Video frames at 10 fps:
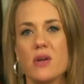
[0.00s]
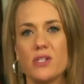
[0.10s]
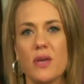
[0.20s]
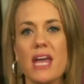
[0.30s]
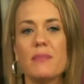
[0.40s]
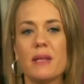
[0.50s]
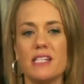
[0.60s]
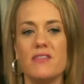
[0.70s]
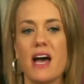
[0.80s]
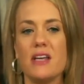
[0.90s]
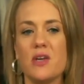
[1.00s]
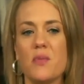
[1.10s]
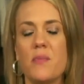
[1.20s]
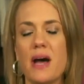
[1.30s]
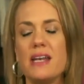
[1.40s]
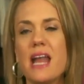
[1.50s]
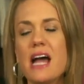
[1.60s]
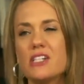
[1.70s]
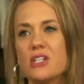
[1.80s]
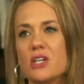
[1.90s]
It's okay to place value, but
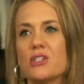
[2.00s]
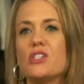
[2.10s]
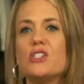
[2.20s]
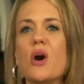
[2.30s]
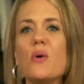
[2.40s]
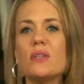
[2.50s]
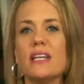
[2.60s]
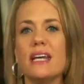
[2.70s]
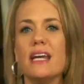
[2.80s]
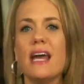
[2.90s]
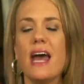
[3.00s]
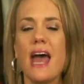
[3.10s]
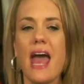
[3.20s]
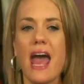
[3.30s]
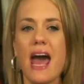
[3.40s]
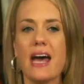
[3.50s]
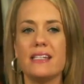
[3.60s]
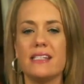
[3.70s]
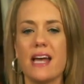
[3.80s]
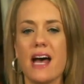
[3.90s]
not to look solely
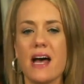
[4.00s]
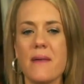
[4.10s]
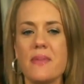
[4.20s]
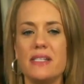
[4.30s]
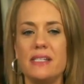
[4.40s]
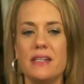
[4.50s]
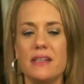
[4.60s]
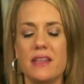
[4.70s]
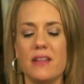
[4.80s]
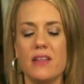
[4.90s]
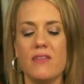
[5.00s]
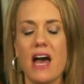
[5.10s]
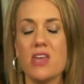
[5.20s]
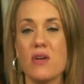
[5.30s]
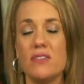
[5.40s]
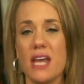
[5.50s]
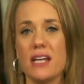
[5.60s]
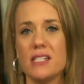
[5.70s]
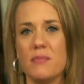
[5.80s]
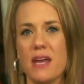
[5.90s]
at um, the, the value of
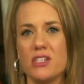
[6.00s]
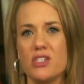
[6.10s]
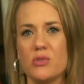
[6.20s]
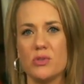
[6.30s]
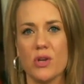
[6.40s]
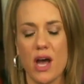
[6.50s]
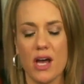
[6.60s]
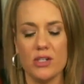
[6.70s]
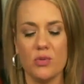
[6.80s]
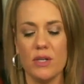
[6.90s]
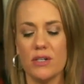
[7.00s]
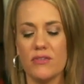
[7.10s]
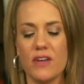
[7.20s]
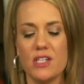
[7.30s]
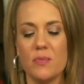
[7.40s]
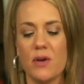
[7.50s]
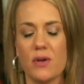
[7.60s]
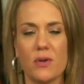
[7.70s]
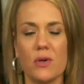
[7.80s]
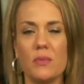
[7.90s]
text-based uh, Twitter,
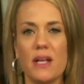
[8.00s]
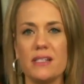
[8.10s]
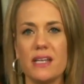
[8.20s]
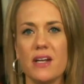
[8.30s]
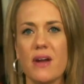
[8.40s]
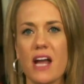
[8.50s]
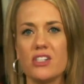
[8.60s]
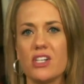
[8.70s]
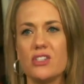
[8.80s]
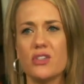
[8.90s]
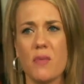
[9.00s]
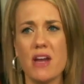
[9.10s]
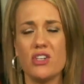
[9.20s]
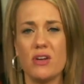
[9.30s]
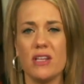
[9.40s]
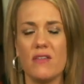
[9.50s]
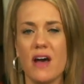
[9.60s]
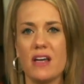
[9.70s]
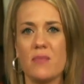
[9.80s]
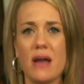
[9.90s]
Facebook, Google Plus interactions. They're measuring their
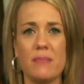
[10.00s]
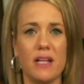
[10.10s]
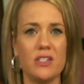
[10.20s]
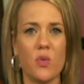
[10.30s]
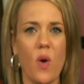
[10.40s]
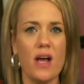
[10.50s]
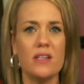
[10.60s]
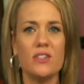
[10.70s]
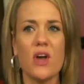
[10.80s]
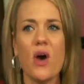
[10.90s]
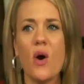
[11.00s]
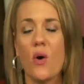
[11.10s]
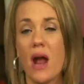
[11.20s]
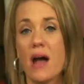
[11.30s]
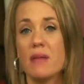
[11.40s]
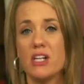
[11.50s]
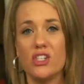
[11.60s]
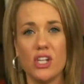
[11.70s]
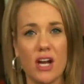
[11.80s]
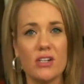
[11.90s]
value by plus ones, or how many
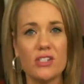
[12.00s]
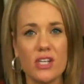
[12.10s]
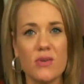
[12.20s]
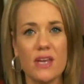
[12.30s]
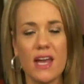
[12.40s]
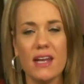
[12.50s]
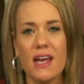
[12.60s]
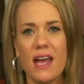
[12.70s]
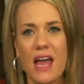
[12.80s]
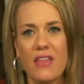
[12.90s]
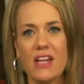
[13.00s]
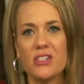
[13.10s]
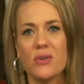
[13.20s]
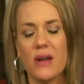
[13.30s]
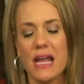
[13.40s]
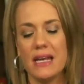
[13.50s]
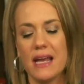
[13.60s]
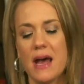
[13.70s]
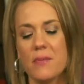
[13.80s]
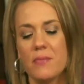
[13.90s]
shares that you get, and that's great.
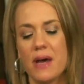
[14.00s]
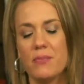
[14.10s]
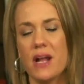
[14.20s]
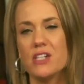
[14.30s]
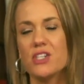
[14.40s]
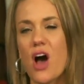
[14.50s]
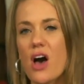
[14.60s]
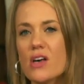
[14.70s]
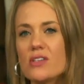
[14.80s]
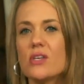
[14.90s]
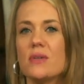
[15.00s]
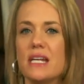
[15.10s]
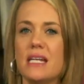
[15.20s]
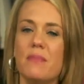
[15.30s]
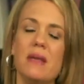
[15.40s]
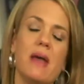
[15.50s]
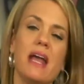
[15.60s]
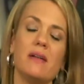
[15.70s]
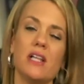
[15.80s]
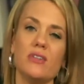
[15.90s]
But brands also need to be
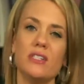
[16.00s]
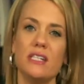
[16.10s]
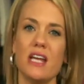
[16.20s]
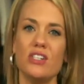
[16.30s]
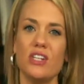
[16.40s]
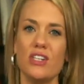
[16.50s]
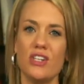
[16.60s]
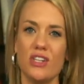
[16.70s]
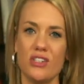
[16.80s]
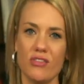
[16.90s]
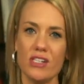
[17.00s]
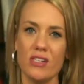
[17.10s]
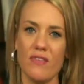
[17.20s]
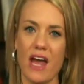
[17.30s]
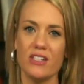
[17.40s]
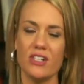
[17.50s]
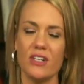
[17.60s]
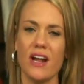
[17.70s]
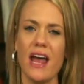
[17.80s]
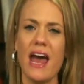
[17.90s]
paying close attention to the trust factor.